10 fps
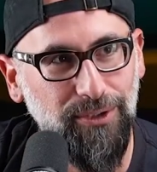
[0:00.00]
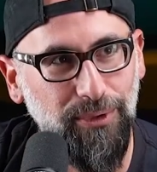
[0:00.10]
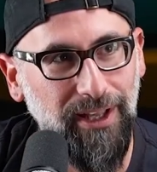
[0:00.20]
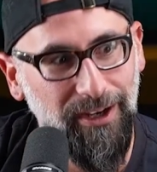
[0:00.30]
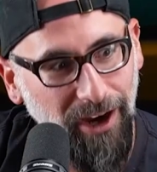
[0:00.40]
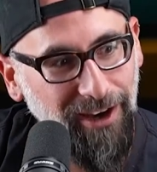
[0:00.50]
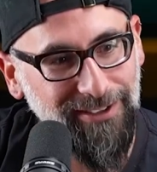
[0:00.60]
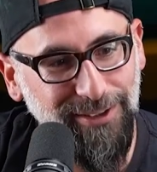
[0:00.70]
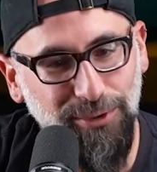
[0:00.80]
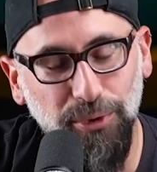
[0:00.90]
So we were like, oh,
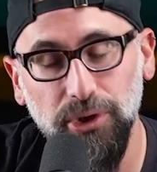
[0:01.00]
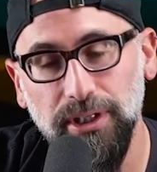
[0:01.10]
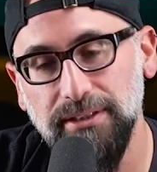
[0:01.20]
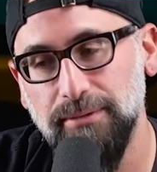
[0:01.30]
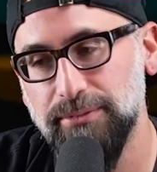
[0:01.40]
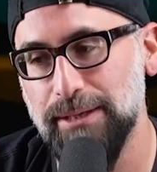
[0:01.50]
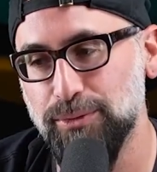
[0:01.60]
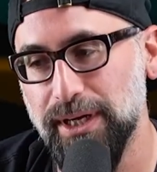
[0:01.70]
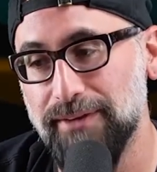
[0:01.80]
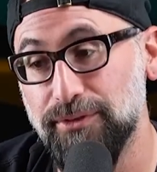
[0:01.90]
this is cool. And then sometimes
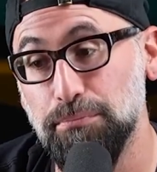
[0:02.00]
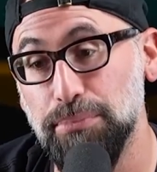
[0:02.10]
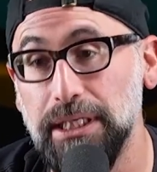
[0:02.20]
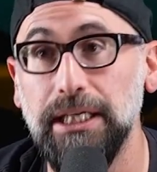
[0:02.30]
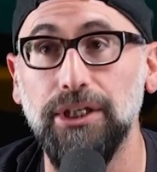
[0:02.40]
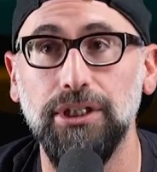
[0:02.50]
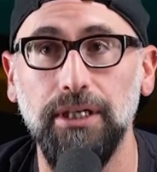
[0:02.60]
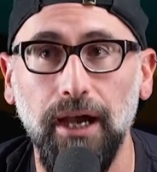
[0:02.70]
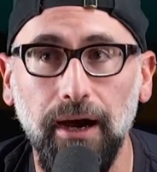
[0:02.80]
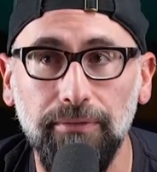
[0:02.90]
we'd have to bleach
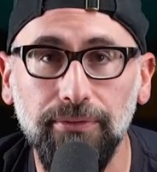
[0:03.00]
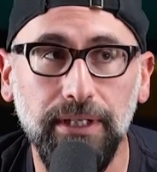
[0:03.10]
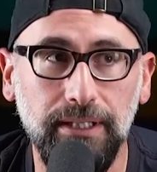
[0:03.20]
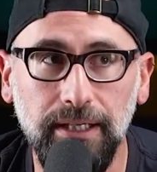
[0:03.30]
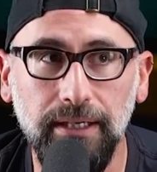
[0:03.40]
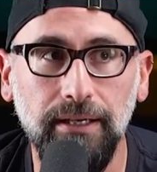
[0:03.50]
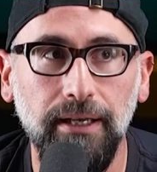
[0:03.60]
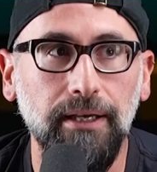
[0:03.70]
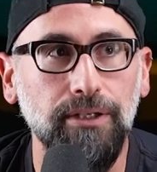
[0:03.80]
everything